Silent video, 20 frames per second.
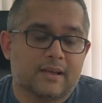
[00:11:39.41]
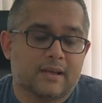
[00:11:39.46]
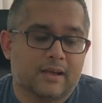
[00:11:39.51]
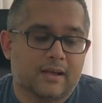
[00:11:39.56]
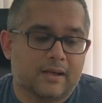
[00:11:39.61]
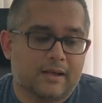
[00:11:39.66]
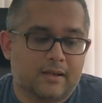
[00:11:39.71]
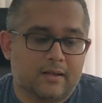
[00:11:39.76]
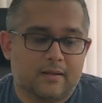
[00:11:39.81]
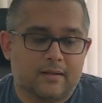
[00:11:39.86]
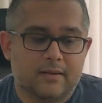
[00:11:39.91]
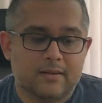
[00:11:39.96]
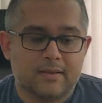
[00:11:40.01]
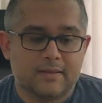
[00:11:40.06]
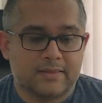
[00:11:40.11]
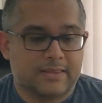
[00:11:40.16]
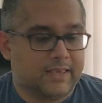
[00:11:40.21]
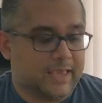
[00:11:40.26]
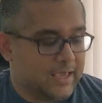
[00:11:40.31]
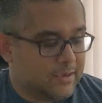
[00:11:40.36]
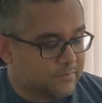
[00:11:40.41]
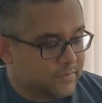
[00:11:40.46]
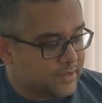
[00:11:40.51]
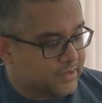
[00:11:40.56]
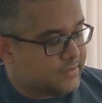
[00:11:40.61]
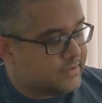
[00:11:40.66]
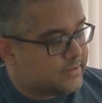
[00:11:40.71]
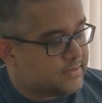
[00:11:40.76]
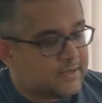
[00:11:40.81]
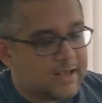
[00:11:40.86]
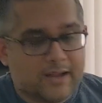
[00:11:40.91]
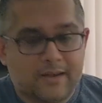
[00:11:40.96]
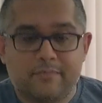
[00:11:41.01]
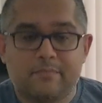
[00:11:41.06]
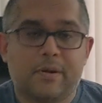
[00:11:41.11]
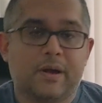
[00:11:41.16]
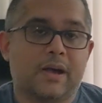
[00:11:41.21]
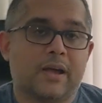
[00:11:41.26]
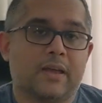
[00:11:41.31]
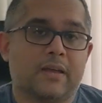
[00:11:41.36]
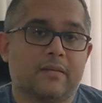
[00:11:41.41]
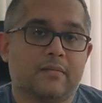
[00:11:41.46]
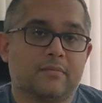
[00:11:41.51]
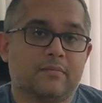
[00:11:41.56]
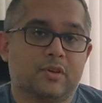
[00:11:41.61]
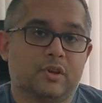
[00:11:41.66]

The game is designed by